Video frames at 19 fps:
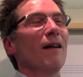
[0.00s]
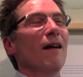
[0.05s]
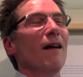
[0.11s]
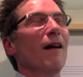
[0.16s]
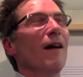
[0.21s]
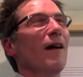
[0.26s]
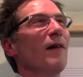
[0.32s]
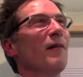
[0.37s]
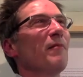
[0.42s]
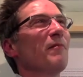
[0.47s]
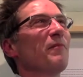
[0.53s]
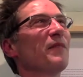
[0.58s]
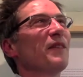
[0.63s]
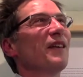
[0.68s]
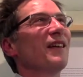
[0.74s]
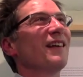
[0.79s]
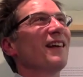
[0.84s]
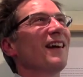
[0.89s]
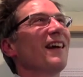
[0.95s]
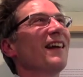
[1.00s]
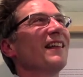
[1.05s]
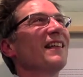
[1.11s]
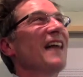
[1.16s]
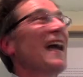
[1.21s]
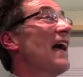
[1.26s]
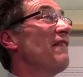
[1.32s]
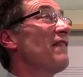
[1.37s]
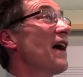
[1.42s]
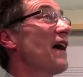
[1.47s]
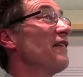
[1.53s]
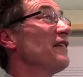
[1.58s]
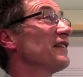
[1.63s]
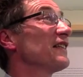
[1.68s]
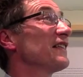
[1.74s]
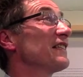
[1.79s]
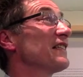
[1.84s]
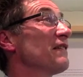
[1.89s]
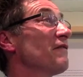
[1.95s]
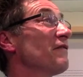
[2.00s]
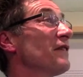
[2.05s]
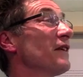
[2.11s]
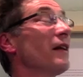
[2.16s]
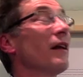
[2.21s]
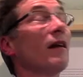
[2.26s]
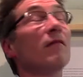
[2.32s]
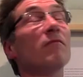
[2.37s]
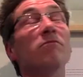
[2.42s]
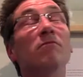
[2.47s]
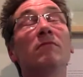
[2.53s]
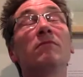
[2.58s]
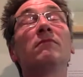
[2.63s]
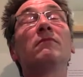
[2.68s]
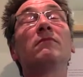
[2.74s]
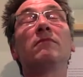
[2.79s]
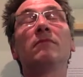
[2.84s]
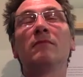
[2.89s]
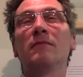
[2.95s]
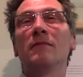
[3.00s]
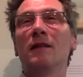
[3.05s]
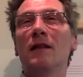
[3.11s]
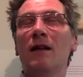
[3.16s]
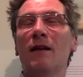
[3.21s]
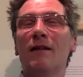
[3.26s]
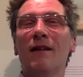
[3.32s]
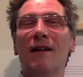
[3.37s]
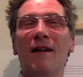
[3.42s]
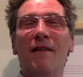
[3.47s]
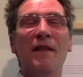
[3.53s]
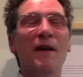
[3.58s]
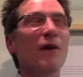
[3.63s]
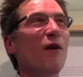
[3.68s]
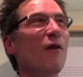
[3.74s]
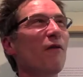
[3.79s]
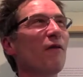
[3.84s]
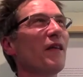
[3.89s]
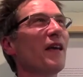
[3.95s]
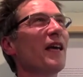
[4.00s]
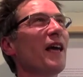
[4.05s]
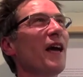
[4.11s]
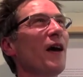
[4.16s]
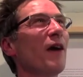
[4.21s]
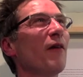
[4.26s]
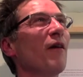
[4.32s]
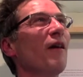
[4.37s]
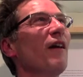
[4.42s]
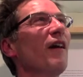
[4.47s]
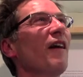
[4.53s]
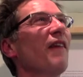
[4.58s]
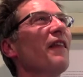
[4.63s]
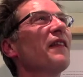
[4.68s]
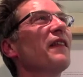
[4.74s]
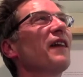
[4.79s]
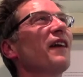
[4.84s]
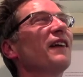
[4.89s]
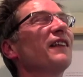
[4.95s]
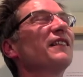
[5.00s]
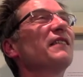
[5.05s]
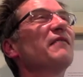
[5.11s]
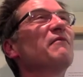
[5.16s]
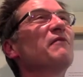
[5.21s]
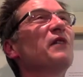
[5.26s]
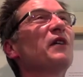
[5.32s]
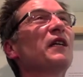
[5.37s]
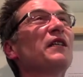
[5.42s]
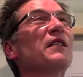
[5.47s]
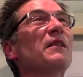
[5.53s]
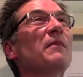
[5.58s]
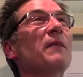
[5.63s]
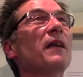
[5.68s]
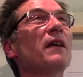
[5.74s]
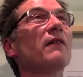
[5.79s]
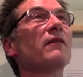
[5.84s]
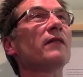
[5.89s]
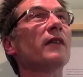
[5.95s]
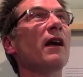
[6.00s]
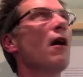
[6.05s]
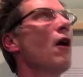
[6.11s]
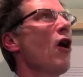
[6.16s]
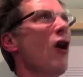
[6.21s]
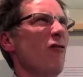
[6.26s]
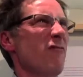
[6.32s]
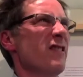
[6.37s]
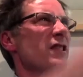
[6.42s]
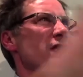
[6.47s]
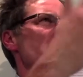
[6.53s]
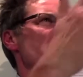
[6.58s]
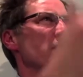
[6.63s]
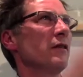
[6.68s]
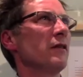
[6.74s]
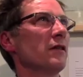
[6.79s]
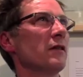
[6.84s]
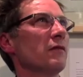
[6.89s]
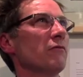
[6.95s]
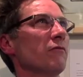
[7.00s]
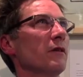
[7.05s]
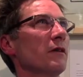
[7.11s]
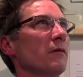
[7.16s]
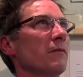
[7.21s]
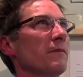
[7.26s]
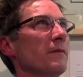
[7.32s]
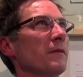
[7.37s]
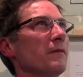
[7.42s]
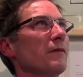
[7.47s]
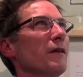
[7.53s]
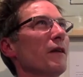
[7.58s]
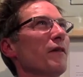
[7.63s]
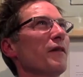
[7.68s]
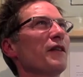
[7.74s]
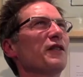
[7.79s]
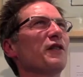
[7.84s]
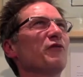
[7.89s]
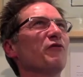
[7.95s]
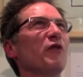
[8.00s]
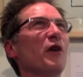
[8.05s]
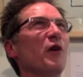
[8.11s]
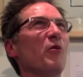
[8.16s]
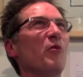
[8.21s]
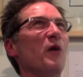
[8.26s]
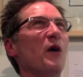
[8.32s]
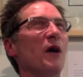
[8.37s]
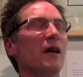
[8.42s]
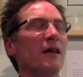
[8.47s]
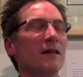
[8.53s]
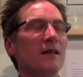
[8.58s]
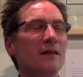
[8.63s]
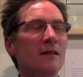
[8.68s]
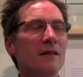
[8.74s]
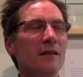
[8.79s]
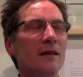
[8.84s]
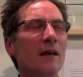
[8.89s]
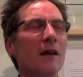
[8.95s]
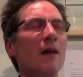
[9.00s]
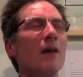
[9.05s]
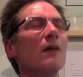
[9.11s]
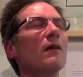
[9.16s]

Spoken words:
that. and as if, you know, and then off they go. And then I see them looking at something else. They go, oh, this is real. You know, this is real work. And you just think.